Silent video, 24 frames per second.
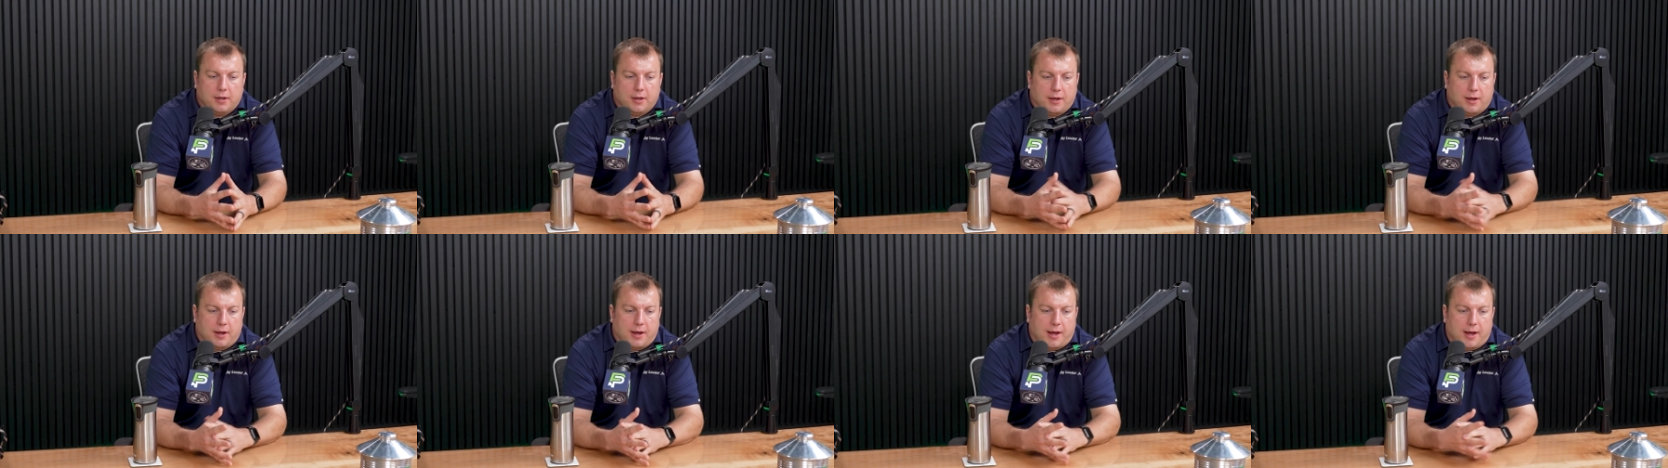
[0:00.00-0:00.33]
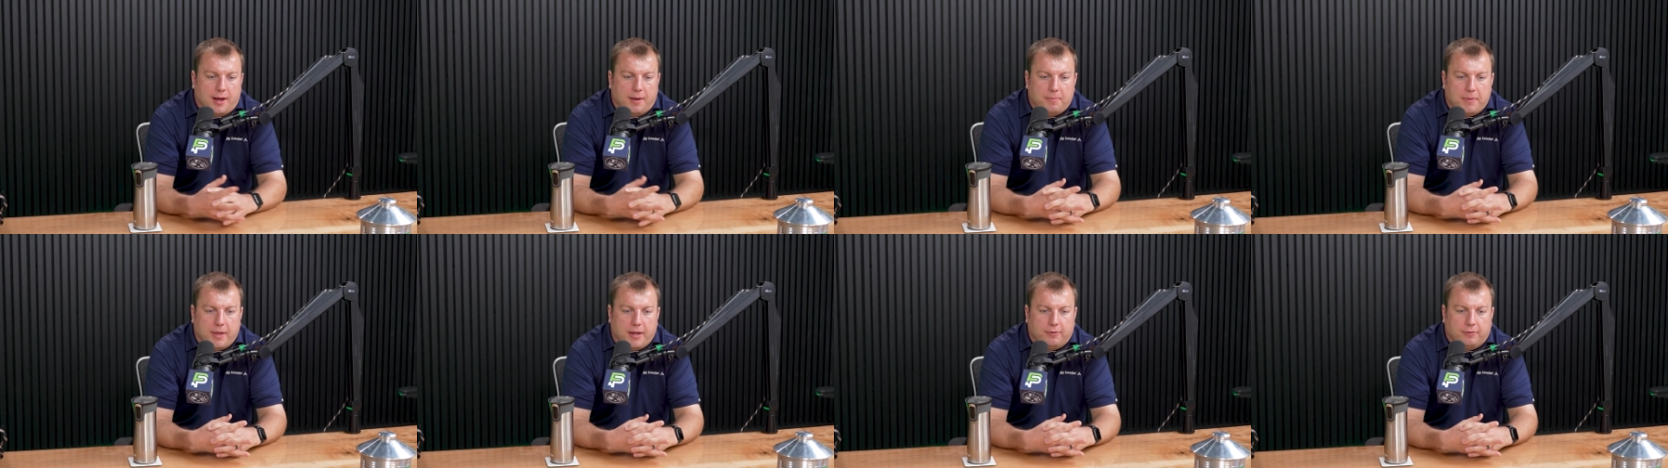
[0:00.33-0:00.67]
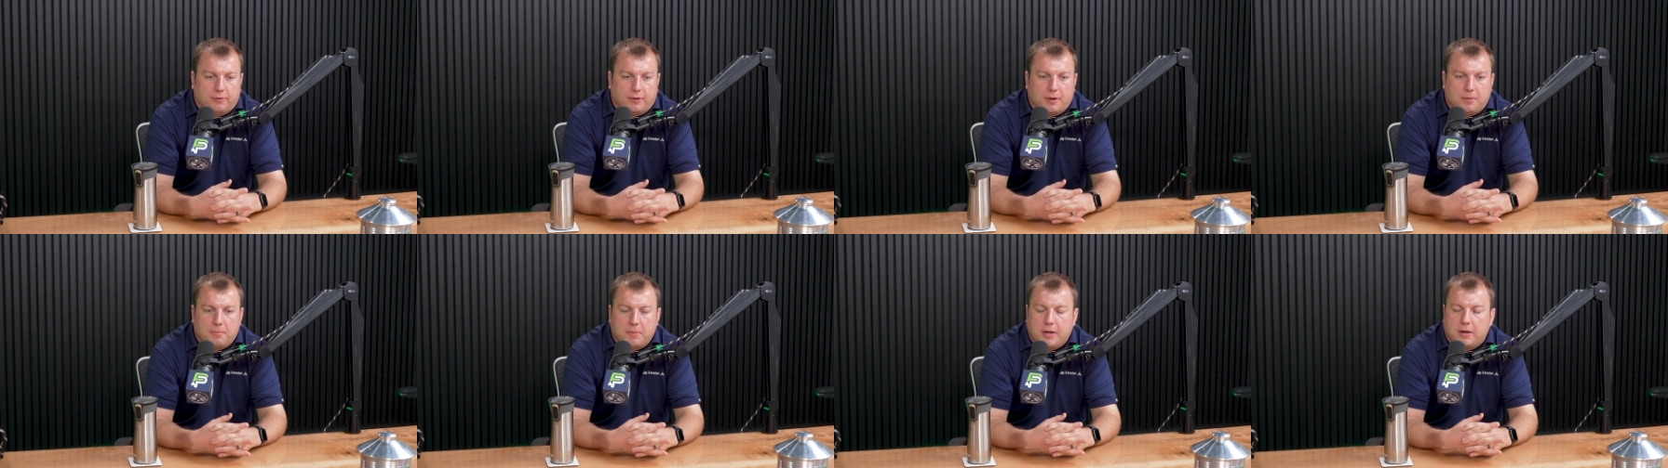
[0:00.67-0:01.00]
that's
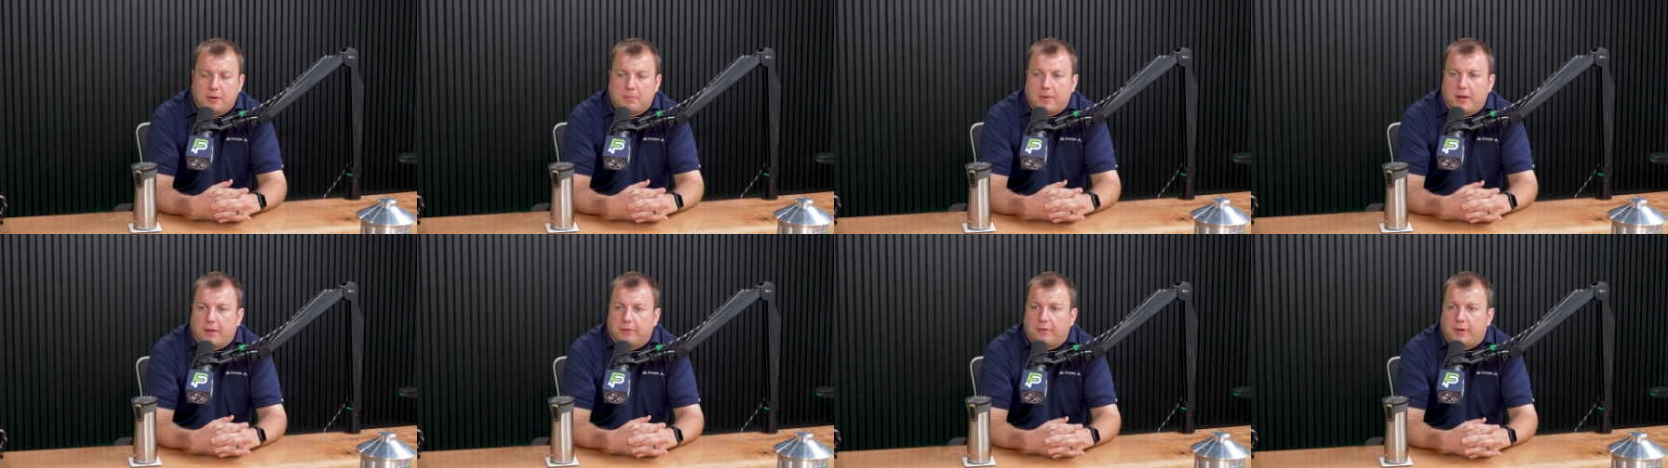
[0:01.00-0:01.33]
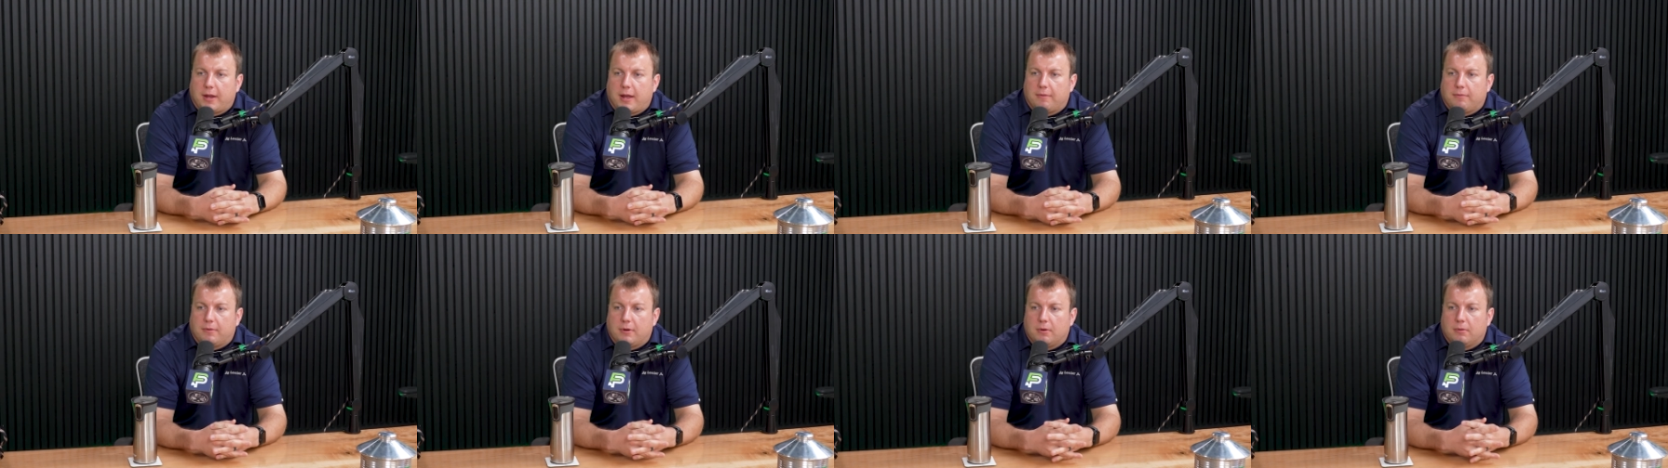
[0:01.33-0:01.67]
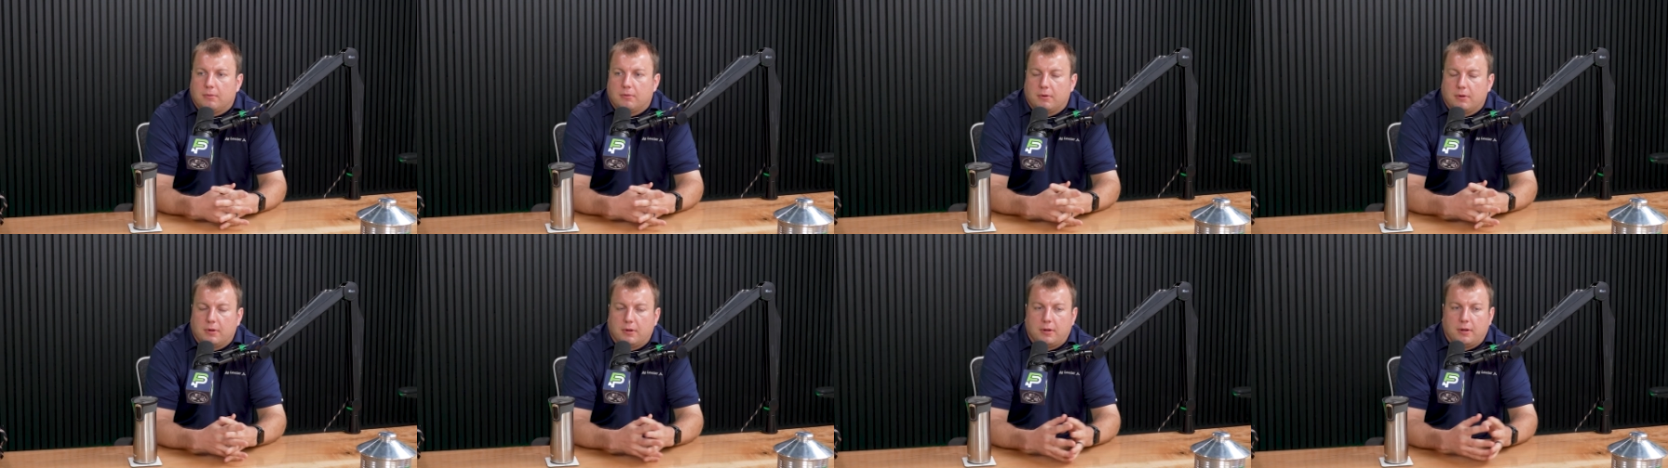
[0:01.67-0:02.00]
going to be your best avenue.